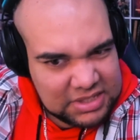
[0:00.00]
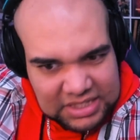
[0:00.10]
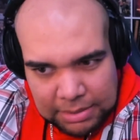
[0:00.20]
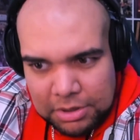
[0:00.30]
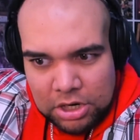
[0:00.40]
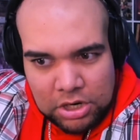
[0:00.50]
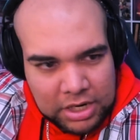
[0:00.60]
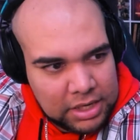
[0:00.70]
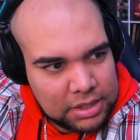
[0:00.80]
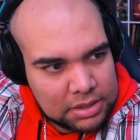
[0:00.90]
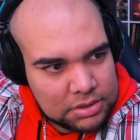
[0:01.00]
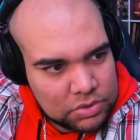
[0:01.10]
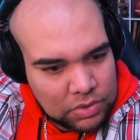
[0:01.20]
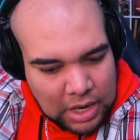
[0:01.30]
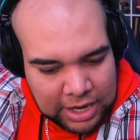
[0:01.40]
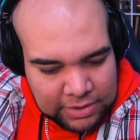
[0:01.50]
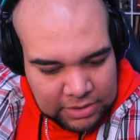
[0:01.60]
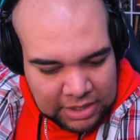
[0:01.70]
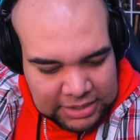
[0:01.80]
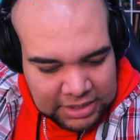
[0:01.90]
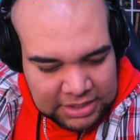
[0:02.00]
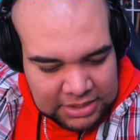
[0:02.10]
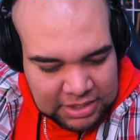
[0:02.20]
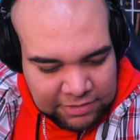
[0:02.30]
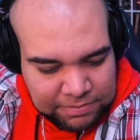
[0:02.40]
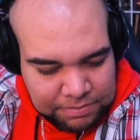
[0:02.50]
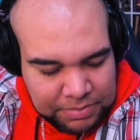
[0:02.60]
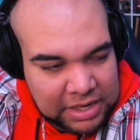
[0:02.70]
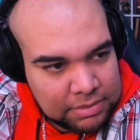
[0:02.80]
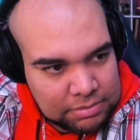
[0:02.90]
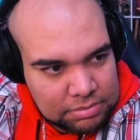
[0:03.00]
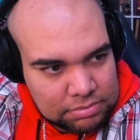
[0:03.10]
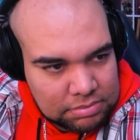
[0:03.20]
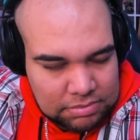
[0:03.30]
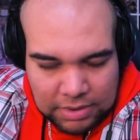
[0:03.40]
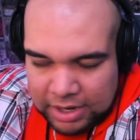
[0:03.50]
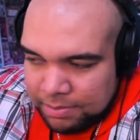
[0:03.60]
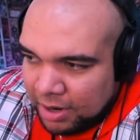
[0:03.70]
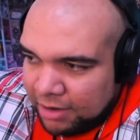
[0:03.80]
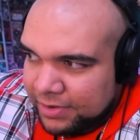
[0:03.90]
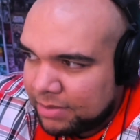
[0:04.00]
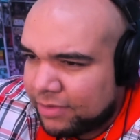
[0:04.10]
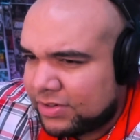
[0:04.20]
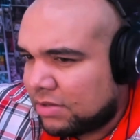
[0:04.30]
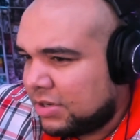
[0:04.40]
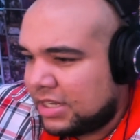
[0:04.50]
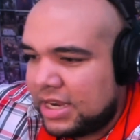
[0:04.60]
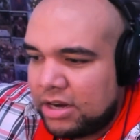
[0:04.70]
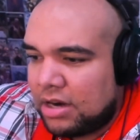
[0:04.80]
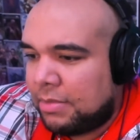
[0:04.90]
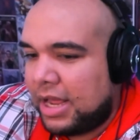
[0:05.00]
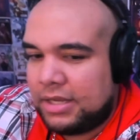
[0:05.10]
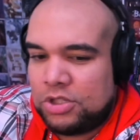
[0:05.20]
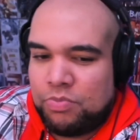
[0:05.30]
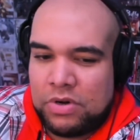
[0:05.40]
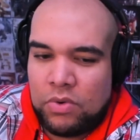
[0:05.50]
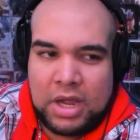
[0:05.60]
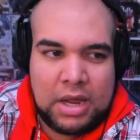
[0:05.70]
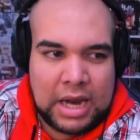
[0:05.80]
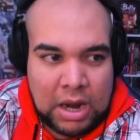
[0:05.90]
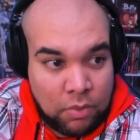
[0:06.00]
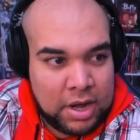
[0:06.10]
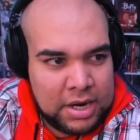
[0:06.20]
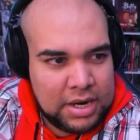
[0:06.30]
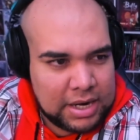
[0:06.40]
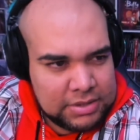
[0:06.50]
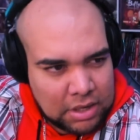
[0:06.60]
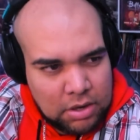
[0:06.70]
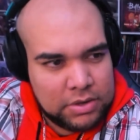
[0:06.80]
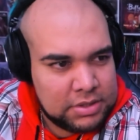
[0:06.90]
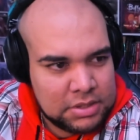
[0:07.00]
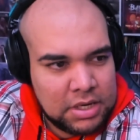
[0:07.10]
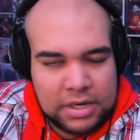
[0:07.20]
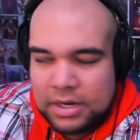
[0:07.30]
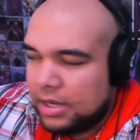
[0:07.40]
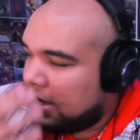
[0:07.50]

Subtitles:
similarly to how the sex scenes have been in Buffy. But for some reason here, I'm like super okay. Like I want it. Like I was like, oh, this is good.